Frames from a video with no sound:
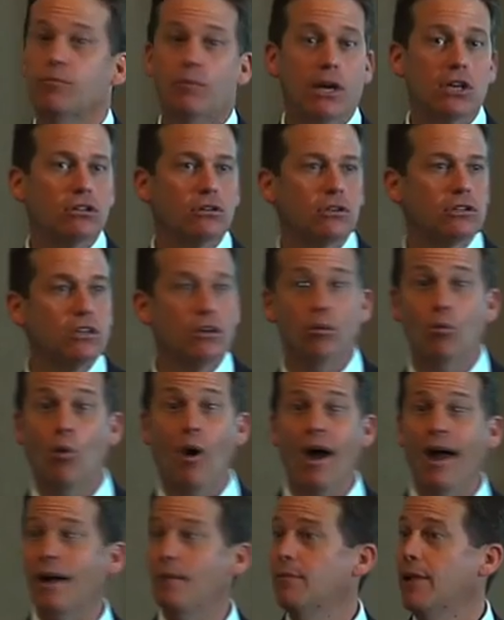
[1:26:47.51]
The patient looks at you,
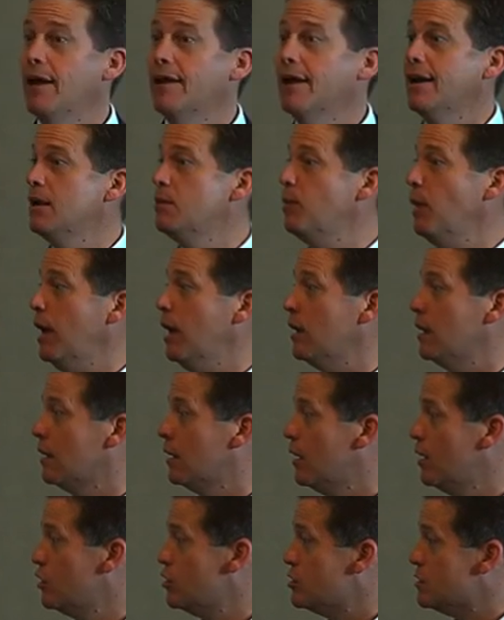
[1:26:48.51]
why? I'm not in any pain.
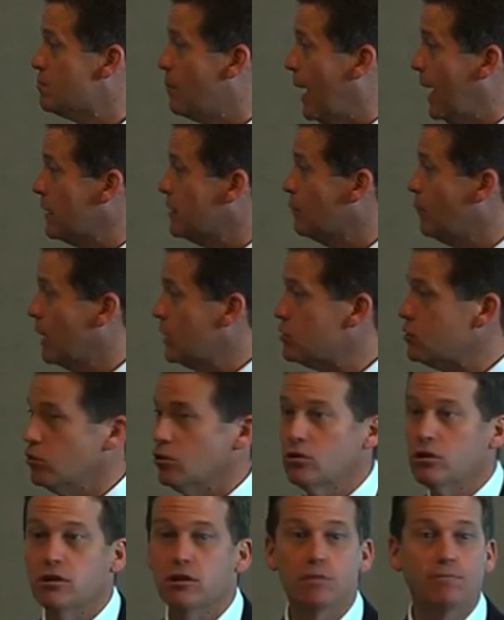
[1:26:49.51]
You just banged on my
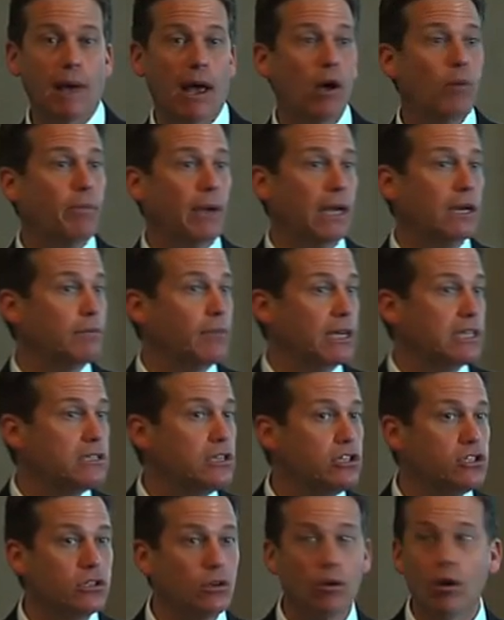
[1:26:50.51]
tooth, you just palpated my
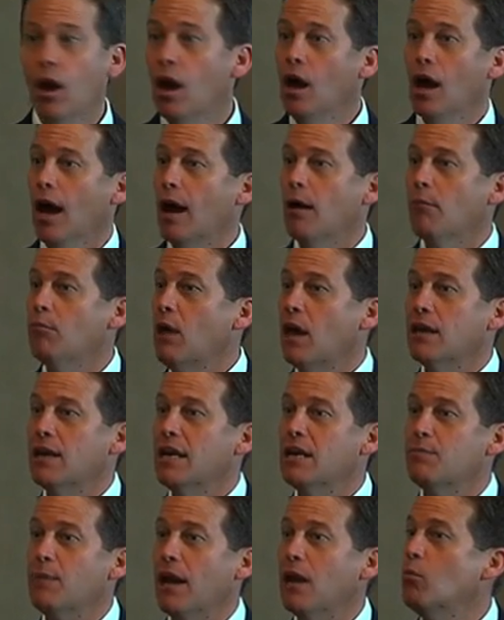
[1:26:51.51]
tissue, and I'm not in
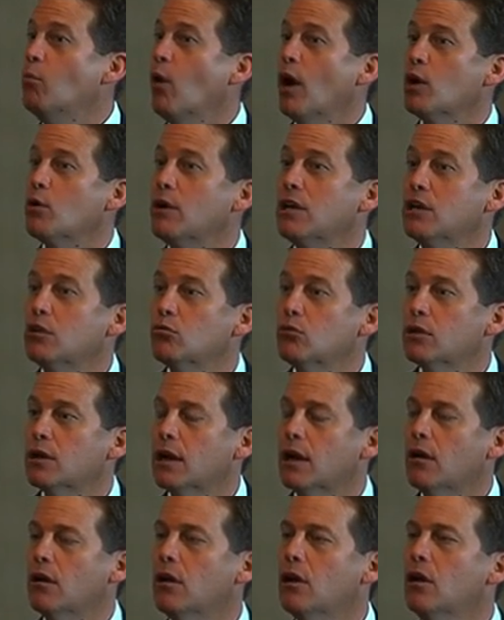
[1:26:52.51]
any pain. Why do I need a root
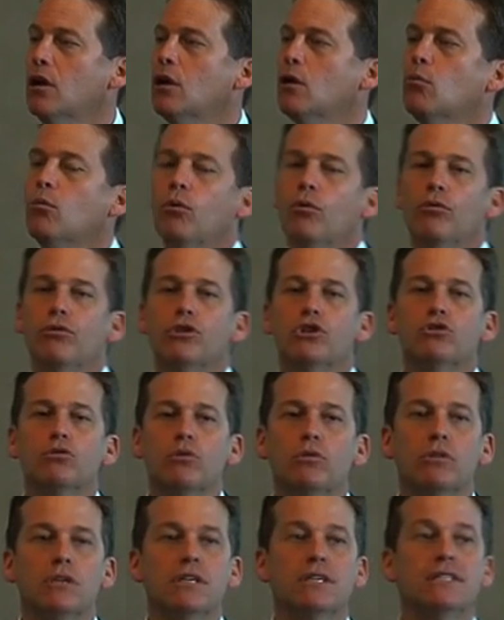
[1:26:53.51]
canal? Well, the
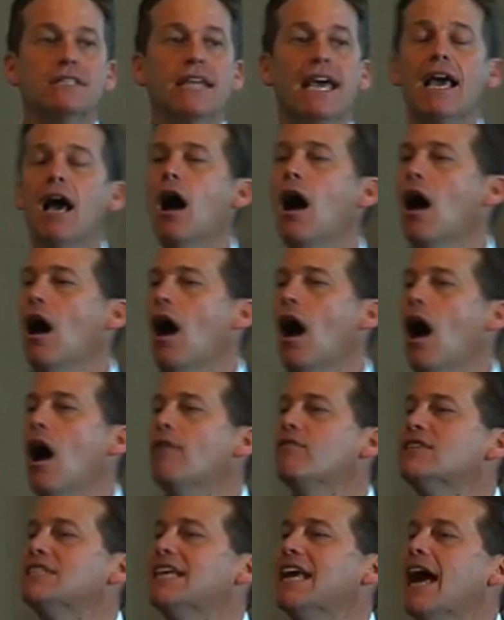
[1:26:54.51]
truth is, they
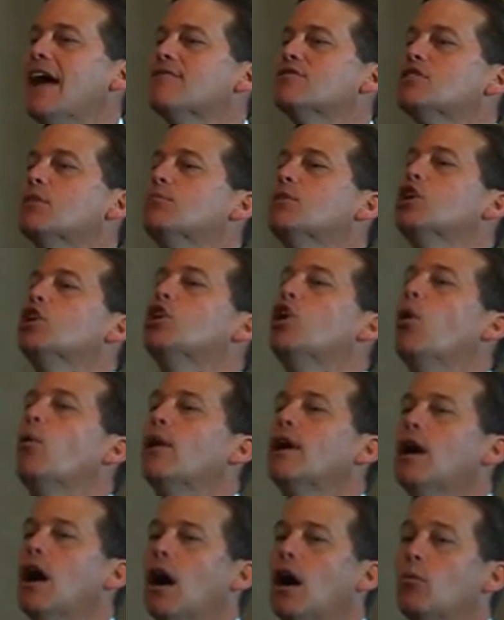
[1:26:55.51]
obviously have something
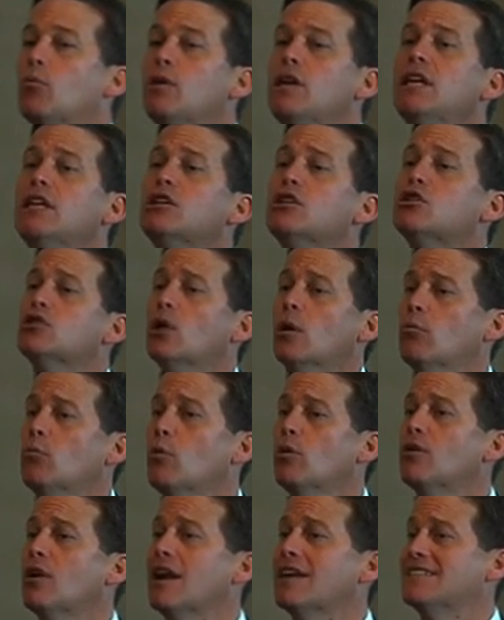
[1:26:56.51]
going on. We need to determine
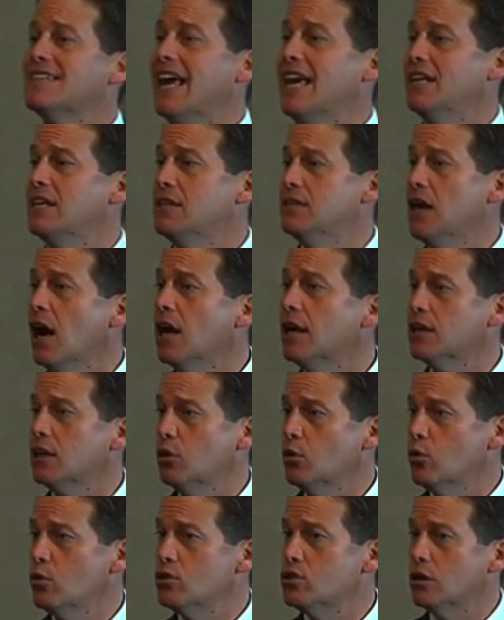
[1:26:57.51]
whether or not it's endodontic
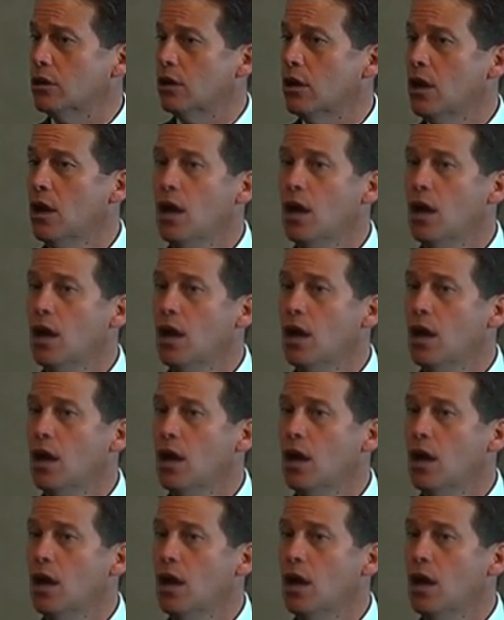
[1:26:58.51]
in origin.